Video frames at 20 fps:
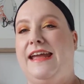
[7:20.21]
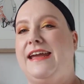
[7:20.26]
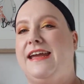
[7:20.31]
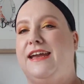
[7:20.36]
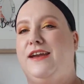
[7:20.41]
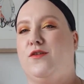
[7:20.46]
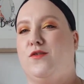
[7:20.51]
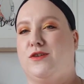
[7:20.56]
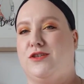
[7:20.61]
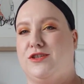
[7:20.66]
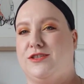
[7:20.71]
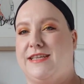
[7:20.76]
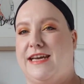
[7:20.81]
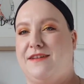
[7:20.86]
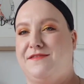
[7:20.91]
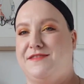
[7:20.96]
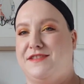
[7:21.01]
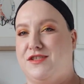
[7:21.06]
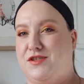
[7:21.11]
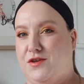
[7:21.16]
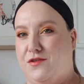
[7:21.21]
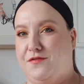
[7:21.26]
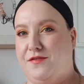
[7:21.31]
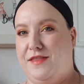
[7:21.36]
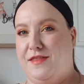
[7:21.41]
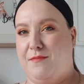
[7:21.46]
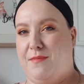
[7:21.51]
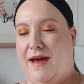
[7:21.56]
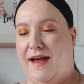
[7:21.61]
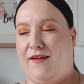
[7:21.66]
In order to have stuff in
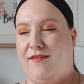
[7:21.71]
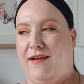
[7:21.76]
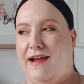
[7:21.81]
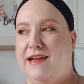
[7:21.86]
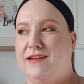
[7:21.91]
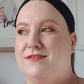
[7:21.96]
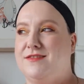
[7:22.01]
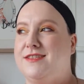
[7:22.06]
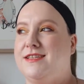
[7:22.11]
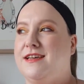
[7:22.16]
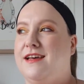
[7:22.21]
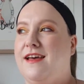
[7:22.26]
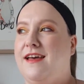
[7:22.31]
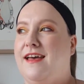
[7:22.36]
the background,